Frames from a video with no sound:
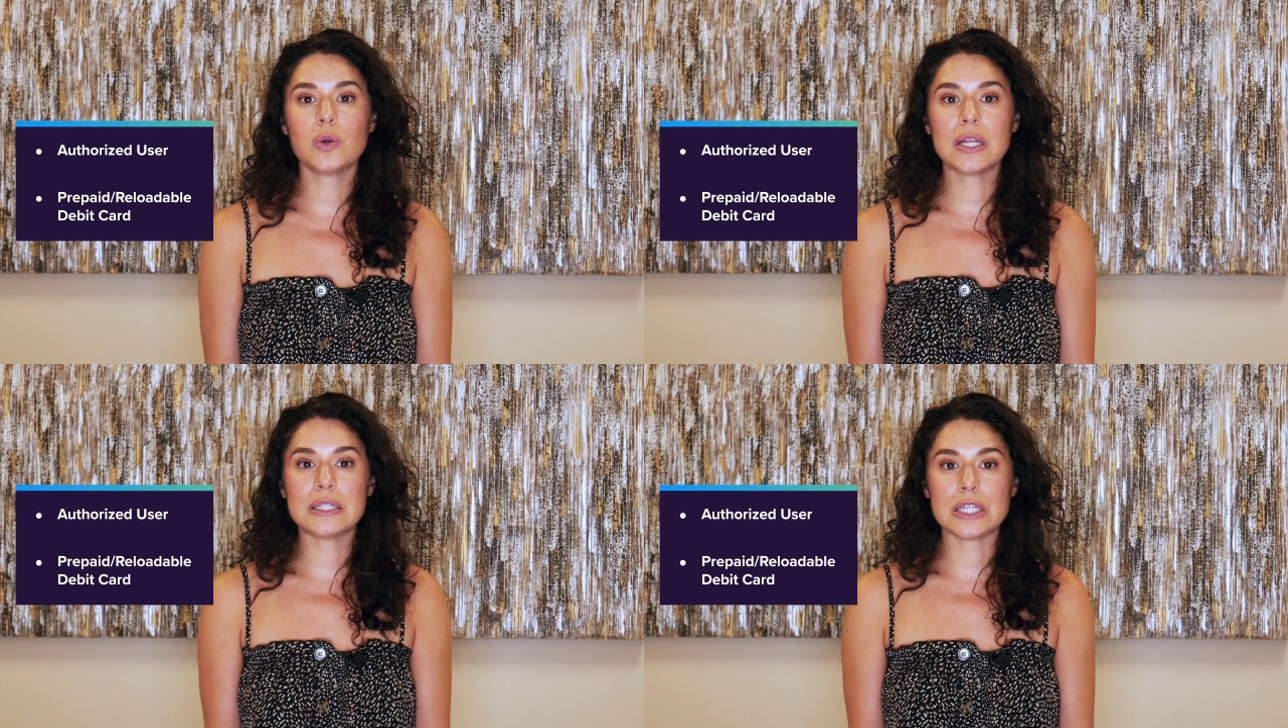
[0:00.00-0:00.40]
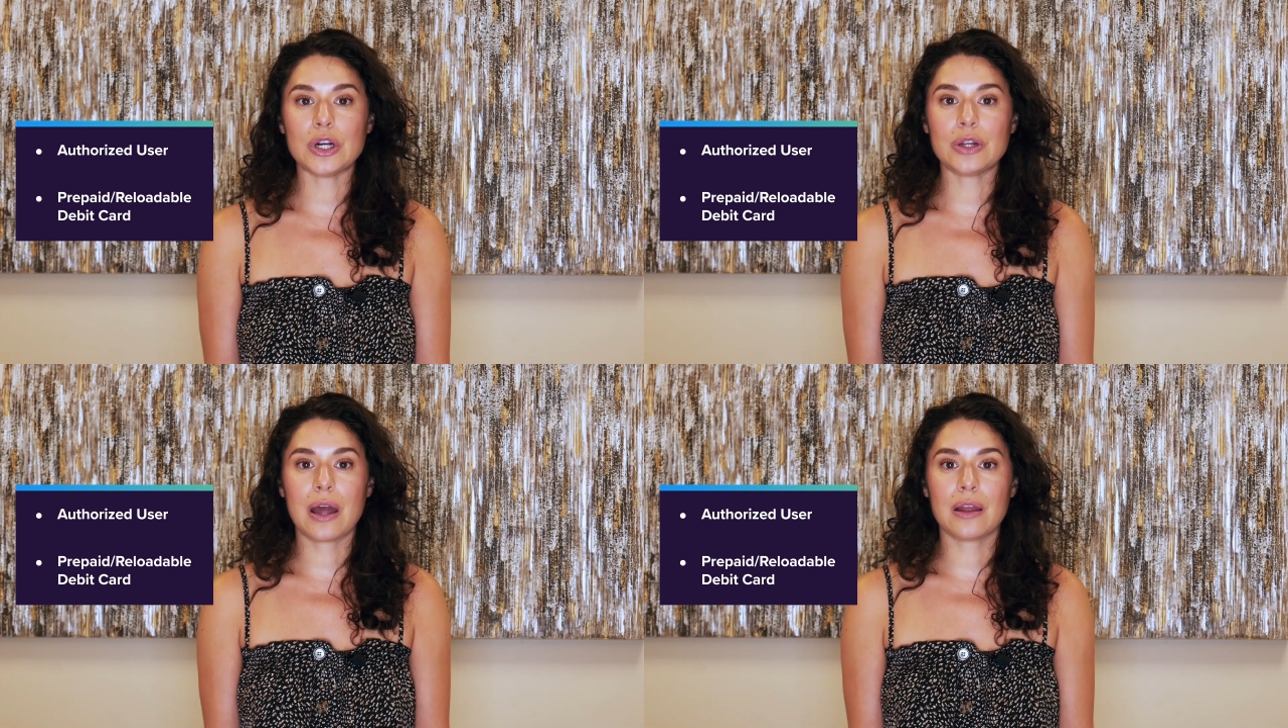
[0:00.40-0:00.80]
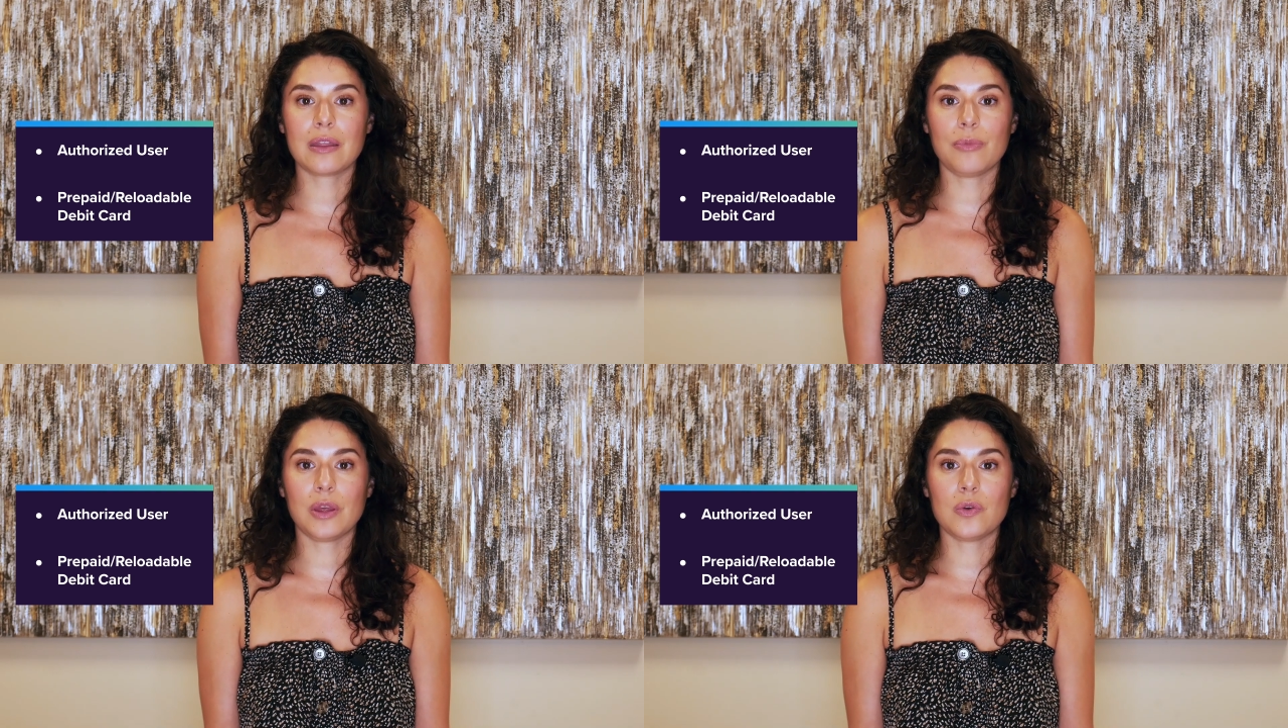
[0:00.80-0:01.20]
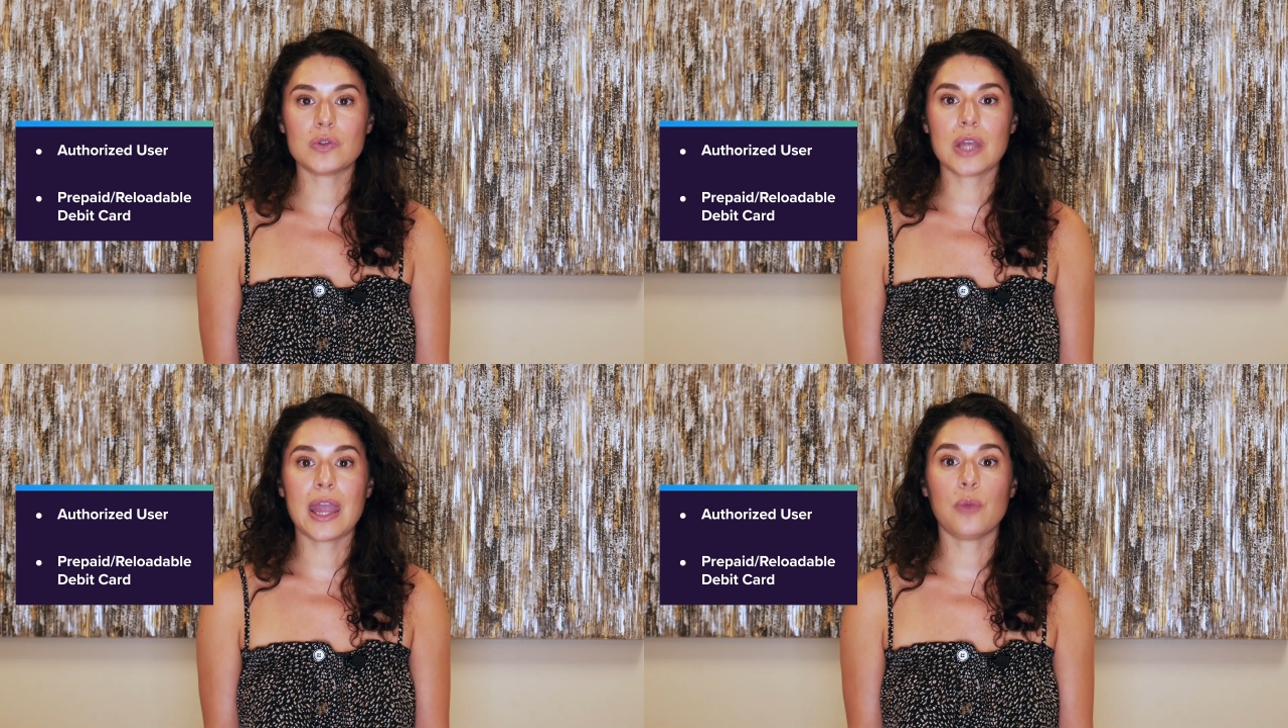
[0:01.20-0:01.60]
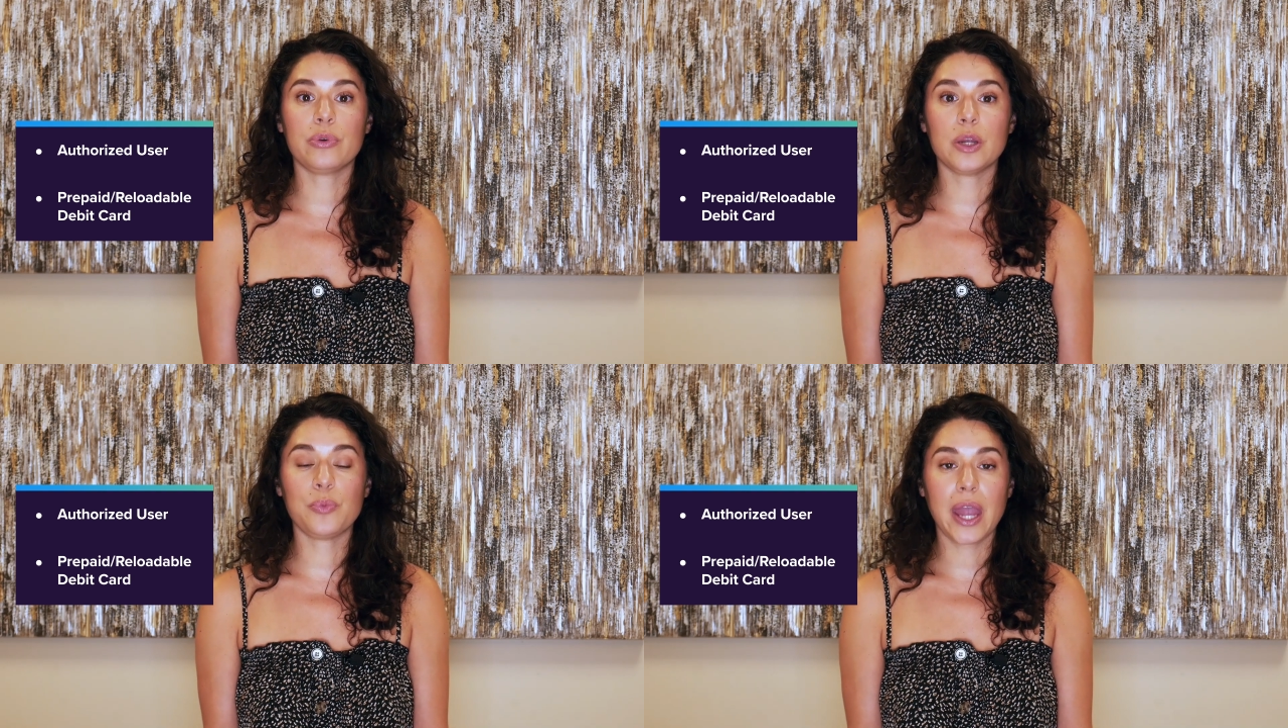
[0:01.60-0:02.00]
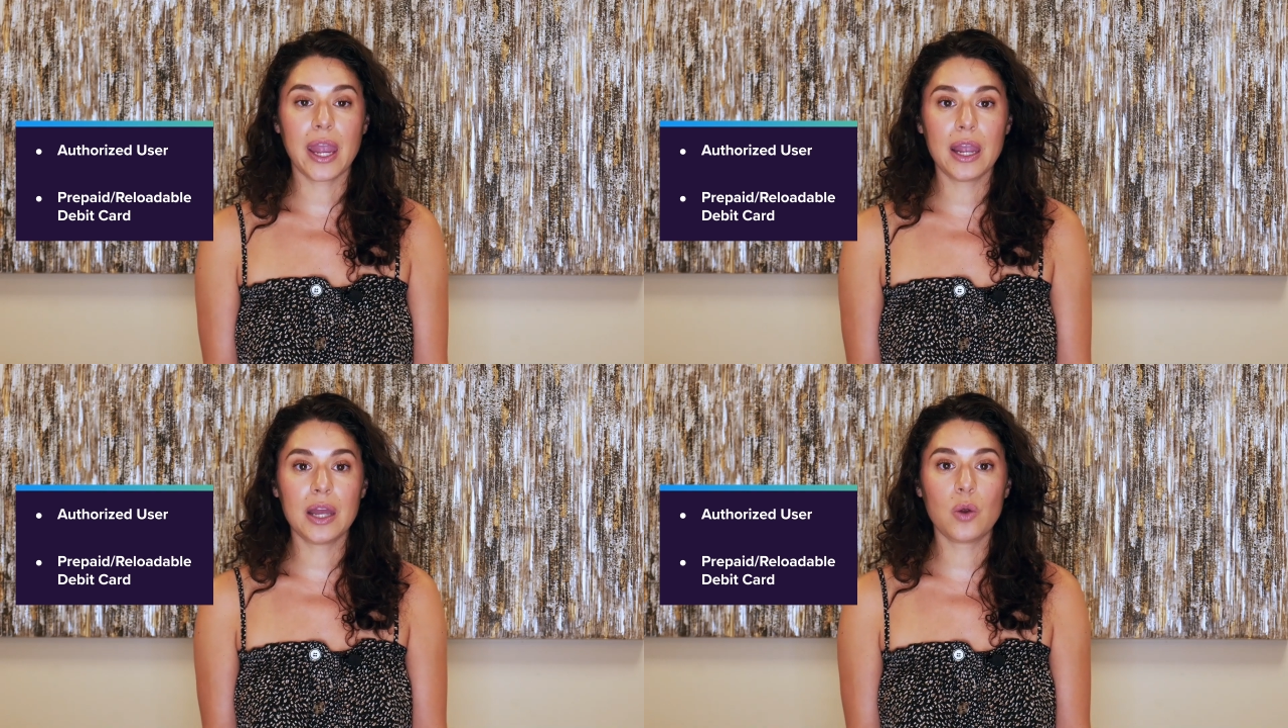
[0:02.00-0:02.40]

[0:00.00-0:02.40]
consider letting them use a prepaid